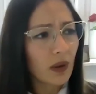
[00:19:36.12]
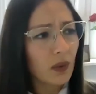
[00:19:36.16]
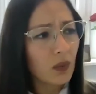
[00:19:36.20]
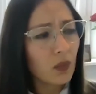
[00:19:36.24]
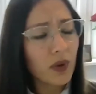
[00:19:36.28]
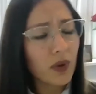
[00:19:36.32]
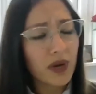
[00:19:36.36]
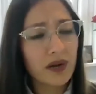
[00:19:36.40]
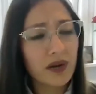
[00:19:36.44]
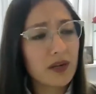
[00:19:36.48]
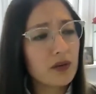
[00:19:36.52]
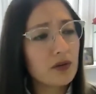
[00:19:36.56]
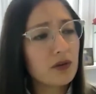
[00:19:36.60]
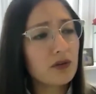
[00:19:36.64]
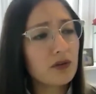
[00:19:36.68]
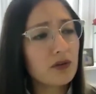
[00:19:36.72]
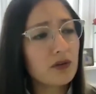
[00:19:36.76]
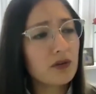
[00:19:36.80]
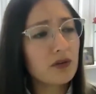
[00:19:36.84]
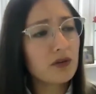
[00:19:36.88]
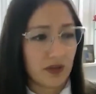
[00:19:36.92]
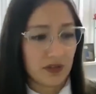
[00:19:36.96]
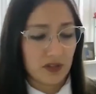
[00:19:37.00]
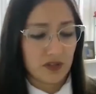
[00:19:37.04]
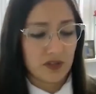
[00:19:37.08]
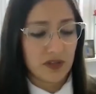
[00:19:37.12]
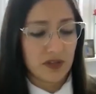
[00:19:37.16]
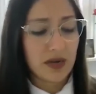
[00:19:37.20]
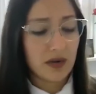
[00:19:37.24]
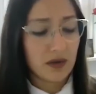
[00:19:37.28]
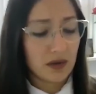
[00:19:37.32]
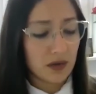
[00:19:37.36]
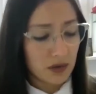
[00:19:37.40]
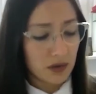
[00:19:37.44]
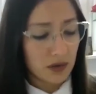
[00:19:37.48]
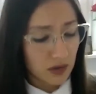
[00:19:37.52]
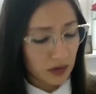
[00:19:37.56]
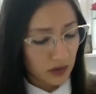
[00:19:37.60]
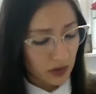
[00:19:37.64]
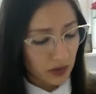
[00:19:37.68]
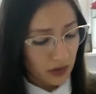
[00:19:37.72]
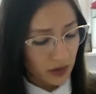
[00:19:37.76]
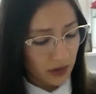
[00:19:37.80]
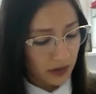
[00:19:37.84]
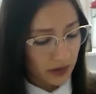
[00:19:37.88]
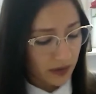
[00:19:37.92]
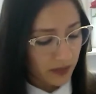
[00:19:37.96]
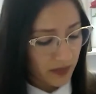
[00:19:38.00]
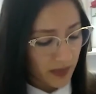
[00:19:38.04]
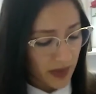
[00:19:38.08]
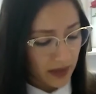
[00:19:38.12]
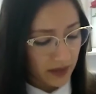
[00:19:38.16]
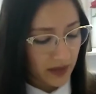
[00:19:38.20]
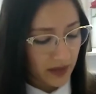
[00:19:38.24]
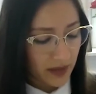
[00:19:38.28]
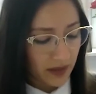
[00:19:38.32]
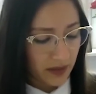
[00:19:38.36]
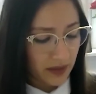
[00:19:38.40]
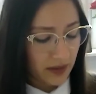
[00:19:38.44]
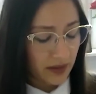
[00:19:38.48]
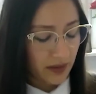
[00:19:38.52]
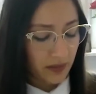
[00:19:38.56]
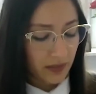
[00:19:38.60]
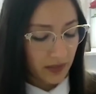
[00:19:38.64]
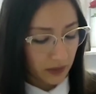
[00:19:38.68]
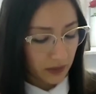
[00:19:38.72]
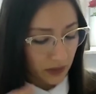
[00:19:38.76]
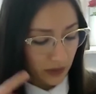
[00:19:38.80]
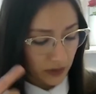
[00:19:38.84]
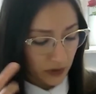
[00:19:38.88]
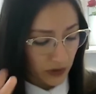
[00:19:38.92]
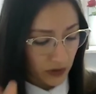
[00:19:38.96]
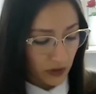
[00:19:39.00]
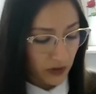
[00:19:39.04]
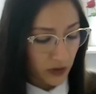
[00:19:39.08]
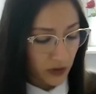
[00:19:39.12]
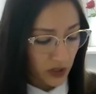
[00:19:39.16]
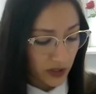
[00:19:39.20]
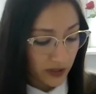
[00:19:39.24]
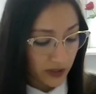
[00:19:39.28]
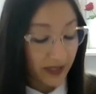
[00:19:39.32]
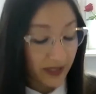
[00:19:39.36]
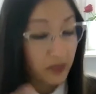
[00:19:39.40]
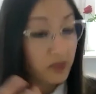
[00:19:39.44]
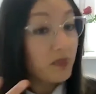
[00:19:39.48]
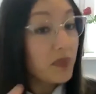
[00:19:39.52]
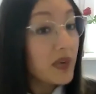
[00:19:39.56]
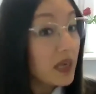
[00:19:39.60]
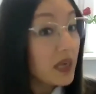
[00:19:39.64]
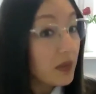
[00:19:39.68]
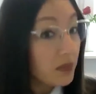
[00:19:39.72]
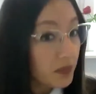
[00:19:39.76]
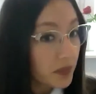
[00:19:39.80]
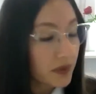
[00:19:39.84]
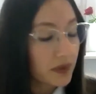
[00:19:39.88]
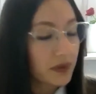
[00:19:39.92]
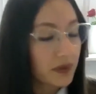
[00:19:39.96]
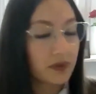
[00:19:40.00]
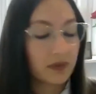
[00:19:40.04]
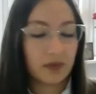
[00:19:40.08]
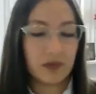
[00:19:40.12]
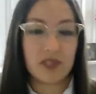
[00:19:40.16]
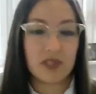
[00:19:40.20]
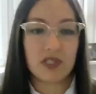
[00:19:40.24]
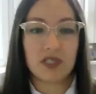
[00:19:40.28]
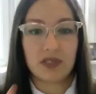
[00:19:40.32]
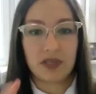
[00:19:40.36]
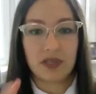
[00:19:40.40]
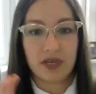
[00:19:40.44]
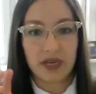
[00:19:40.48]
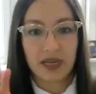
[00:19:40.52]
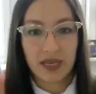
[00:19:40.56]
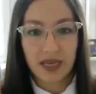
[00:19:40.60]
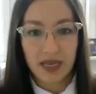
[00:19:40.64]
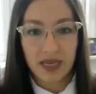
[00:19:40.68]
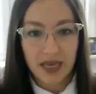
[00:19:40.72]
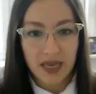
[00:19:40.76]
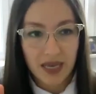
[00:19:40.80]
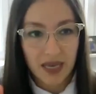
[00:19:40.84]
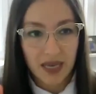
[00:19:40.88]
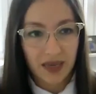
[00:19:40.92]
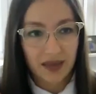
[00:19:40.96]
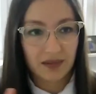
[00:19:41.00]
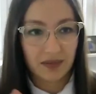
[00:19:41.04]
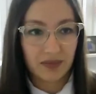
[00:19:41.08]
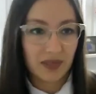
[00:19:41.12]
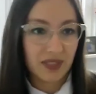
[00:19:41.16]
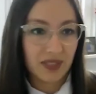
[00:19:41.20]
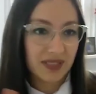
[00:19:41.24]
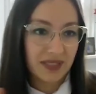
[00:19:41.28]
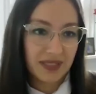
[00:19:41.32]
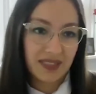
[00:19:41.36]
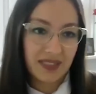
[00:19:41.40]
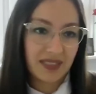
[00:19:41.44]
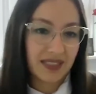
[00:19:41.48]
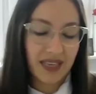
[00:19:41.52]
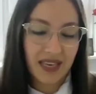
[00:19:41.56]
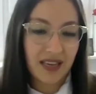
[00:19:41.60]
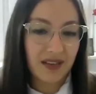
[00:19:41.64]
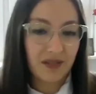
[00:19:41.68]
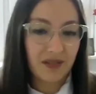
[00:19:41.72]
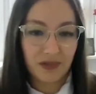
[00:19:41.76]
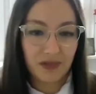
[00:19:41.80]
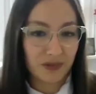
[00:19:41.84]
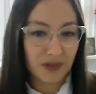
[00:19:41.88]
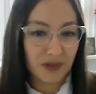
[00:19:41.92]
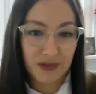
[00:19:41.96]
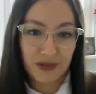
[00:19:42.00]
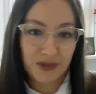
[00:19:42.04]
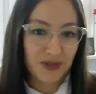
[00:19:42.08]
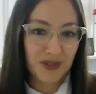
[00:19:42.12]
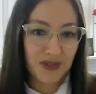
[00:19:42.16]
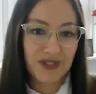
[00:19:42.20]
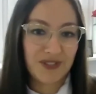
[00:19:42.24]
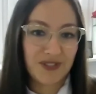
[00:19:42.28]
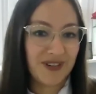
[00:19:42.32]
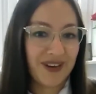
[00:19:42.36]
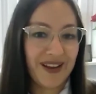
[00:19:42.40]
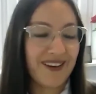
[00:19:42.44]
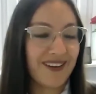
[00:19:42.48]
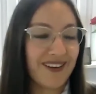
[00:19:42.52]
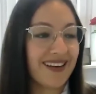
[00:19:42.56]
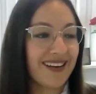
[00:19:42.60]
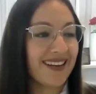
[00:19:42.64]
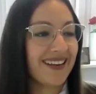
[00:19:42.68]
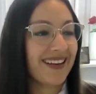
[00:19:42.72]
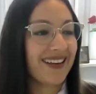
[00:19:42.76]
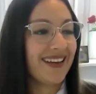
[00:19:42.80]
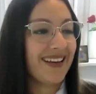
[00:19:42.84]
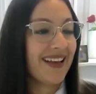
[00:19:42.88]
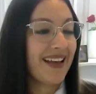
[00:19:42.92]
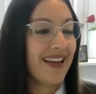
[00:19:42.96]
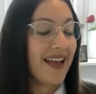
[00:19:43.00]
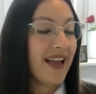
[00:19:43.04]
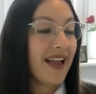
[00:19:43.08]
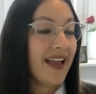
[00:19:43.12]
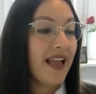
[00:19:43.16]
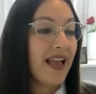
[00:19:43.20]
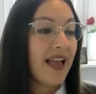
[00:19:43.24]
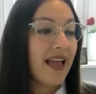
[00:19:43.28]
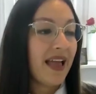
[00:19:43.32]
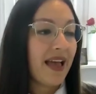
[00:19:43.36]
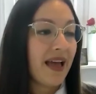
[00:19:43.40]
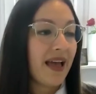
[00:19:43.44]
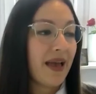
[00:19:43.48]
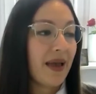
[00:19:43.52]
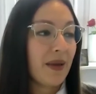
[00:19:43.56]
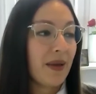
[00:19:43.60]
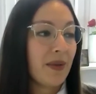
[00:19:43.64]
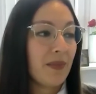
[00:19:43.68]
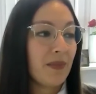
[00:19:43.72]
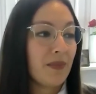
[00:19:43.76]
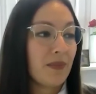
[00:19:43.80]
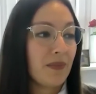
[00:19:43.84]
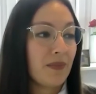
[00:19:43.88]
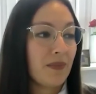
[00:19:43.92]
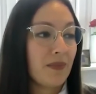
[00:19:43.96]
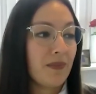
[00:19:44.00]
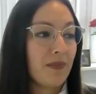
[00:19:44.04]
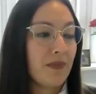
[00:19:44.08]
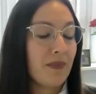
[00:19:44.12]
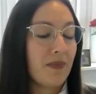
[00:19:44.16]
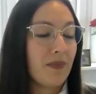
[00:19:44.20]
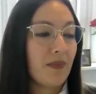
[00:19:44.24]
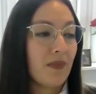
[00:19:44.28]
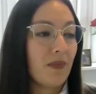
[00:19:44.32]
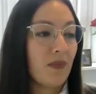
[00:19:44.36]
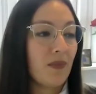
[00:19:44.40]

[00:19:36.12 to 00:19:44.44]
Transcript: what are your thoughts? And you talked about on uh, the social, the people, which are key. This is key for social learning. Um,